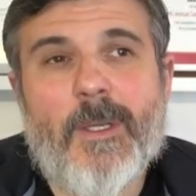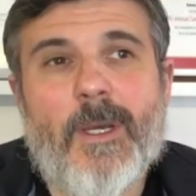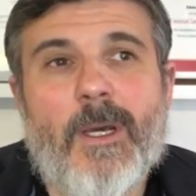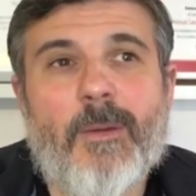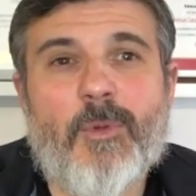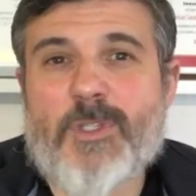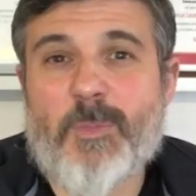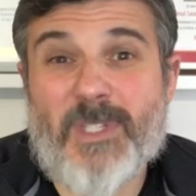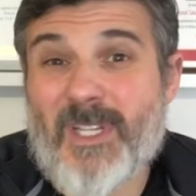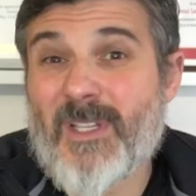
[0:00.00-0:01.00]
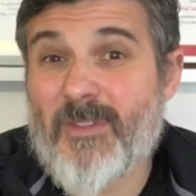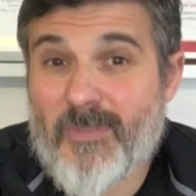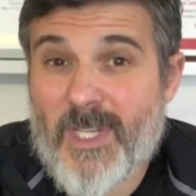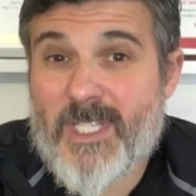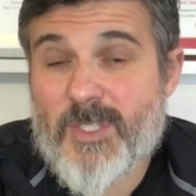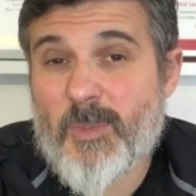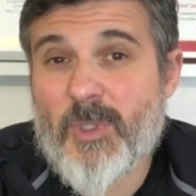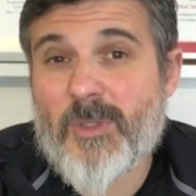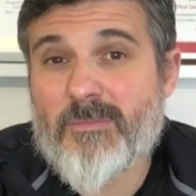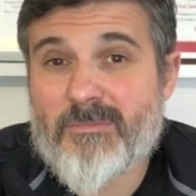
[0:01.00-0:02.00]
Wasn't particularly
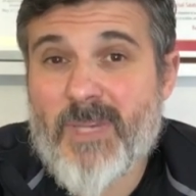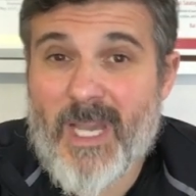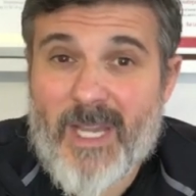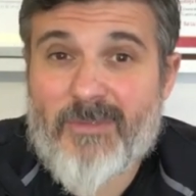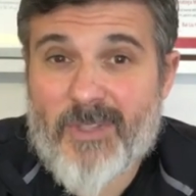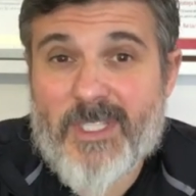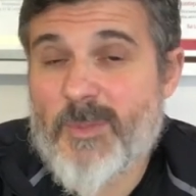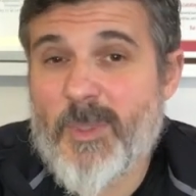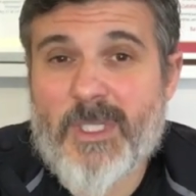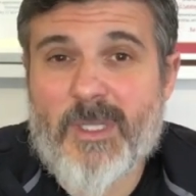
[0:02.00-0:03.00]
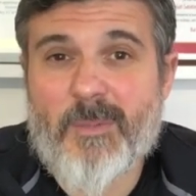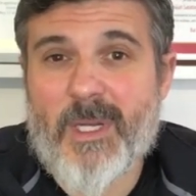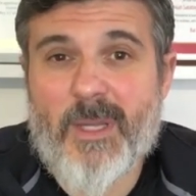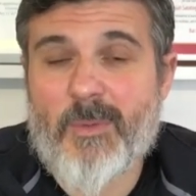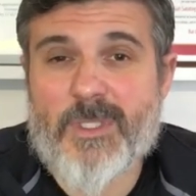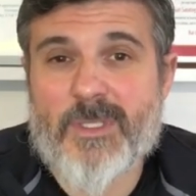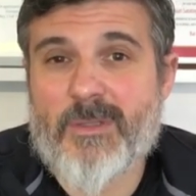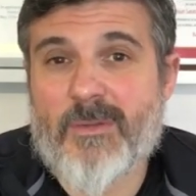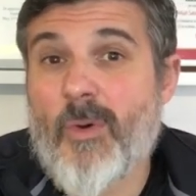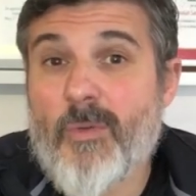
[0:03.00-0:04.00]
flexible. I had flexibility, but I wasn't
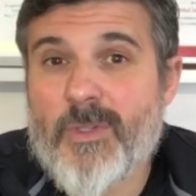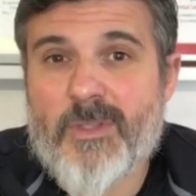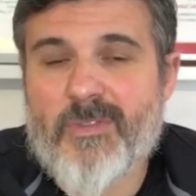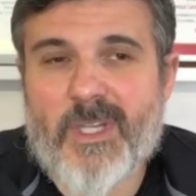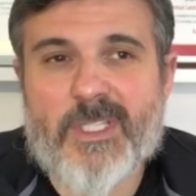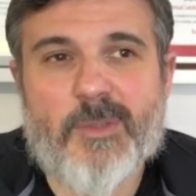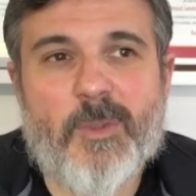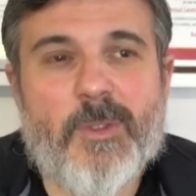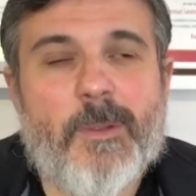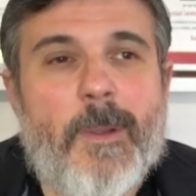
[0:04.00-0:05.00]
overly flexible.